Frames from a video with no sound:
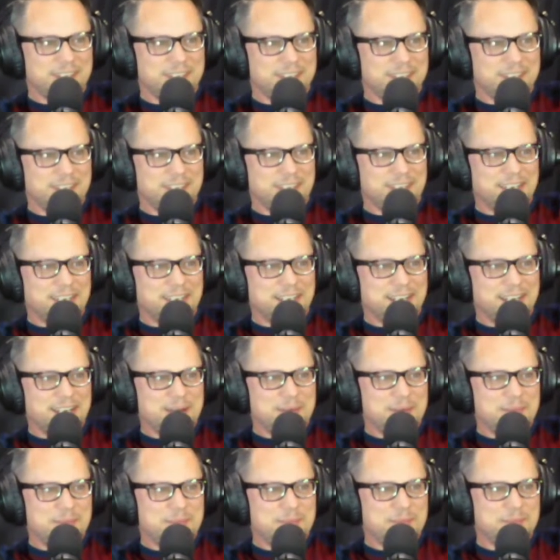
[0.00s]

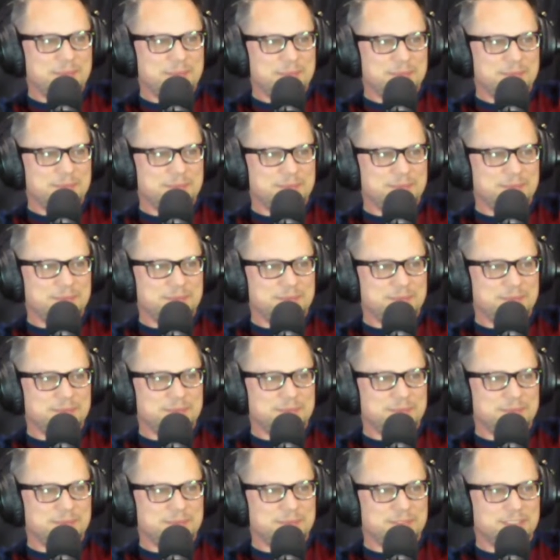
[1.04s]
Let's
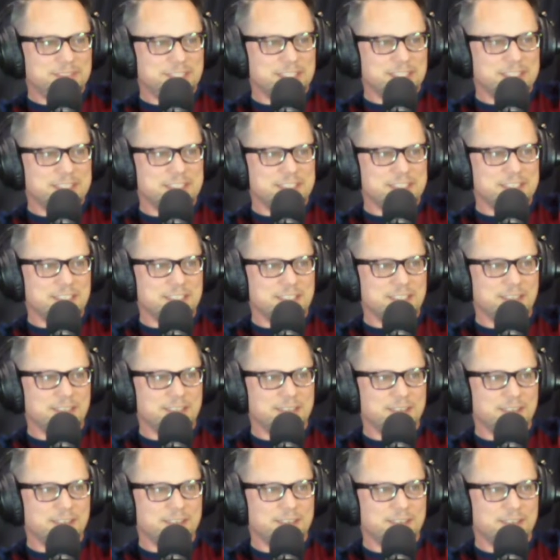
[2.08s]
see
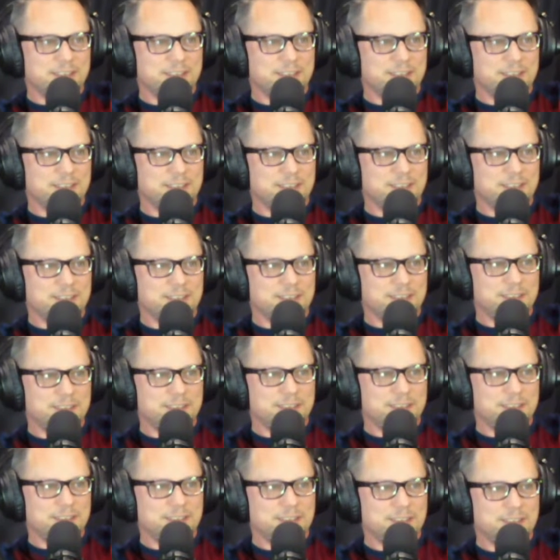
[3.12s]
here.
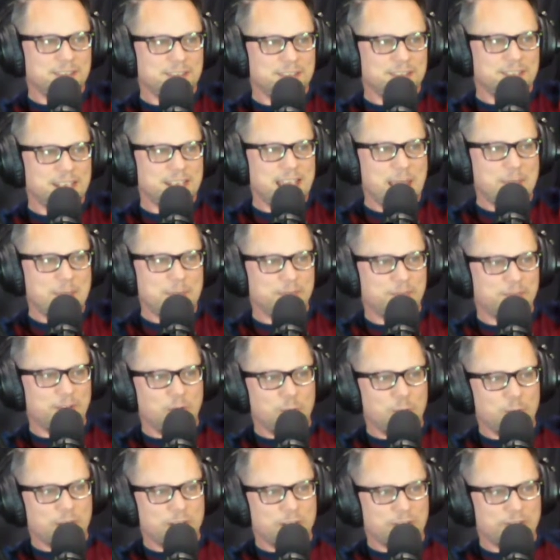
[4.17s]

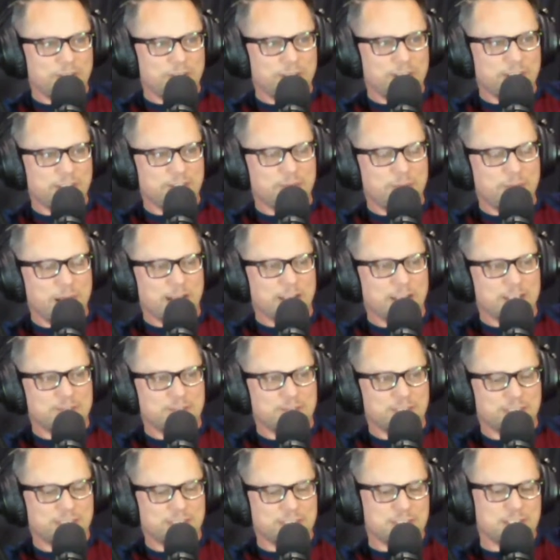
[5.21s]
Gamophobia, fear of marriage. I
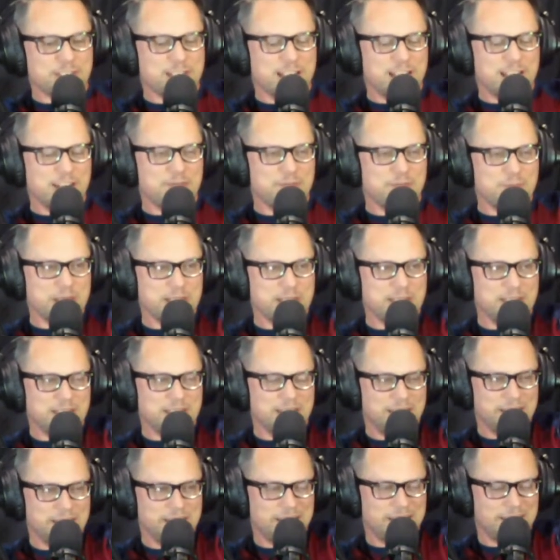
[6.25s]
feel like there's a lot of men
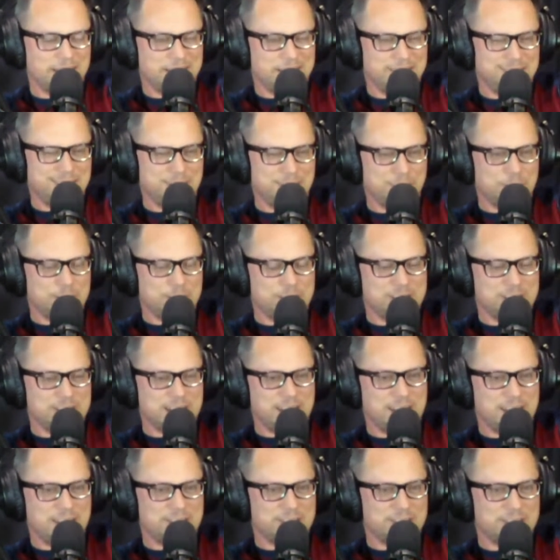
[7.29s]
that would
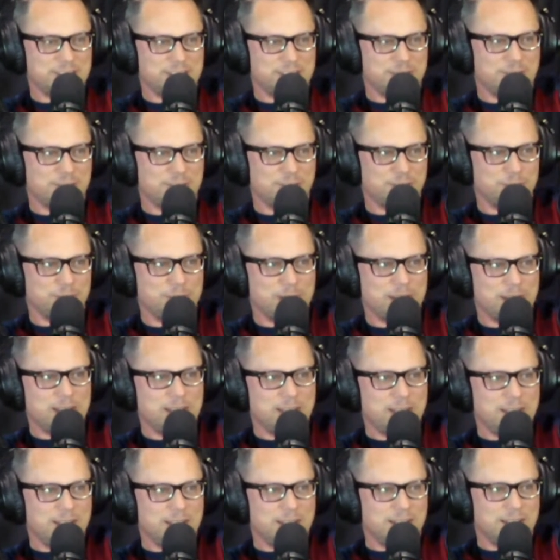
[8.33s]
say they suffer from
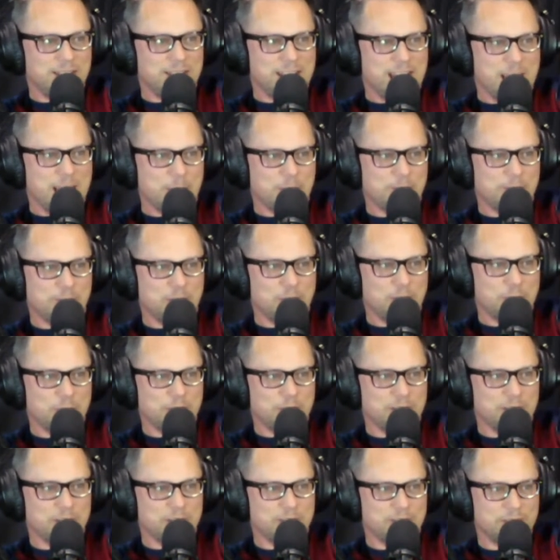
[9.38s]

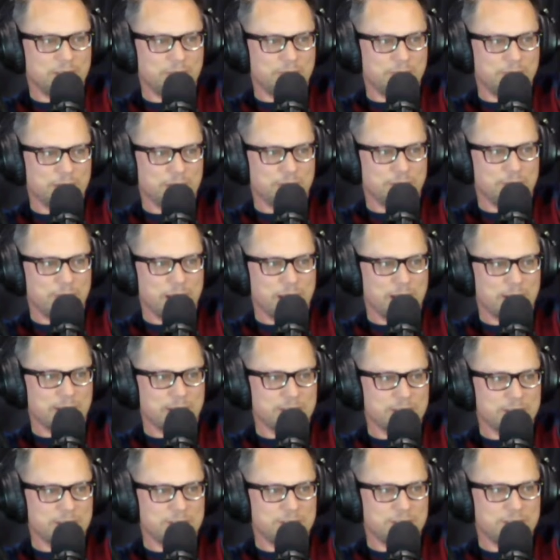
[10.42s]
gamophobia, a fear of
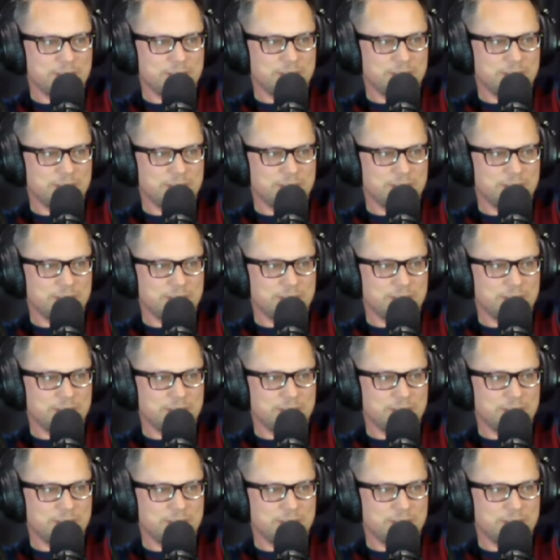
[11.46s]
marriage.